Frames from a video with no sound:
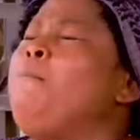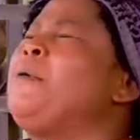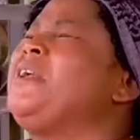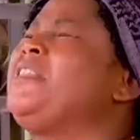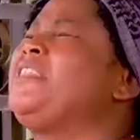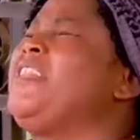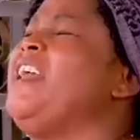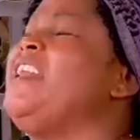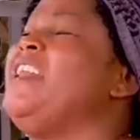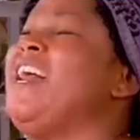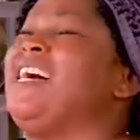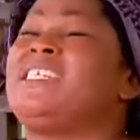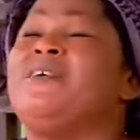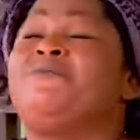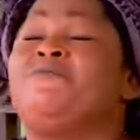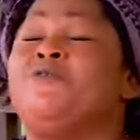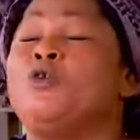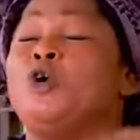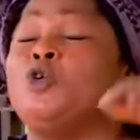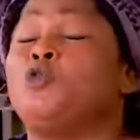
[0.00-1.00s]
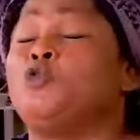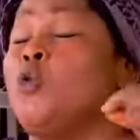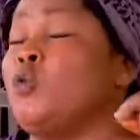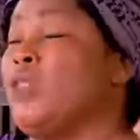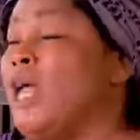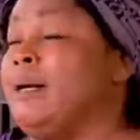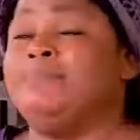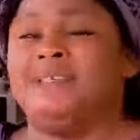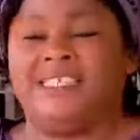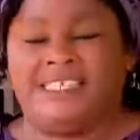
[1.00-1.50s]
Stop pretending as if you
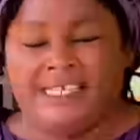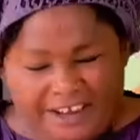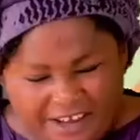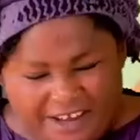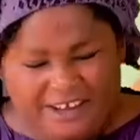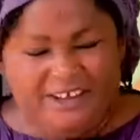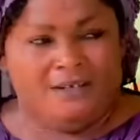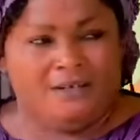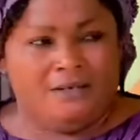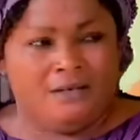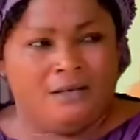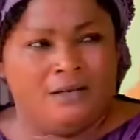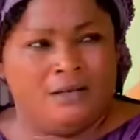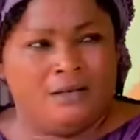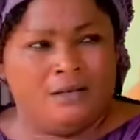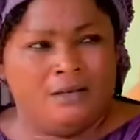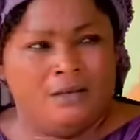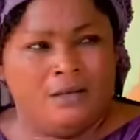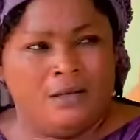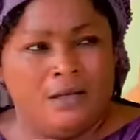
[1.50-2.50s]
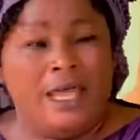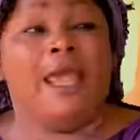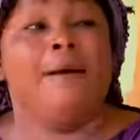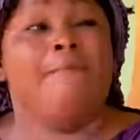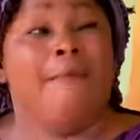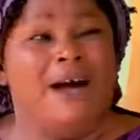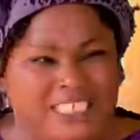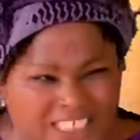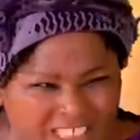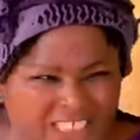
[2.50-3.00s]
don't know what I'm saying.
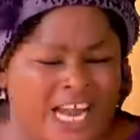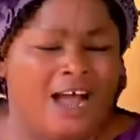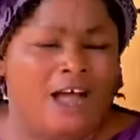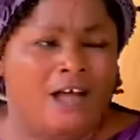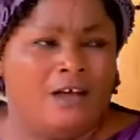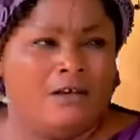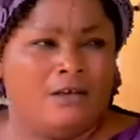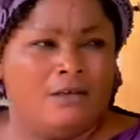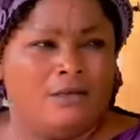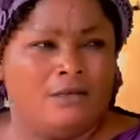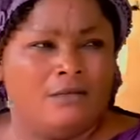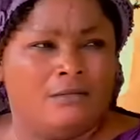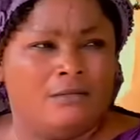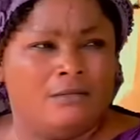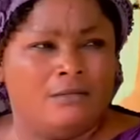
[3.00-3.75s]
Imacha!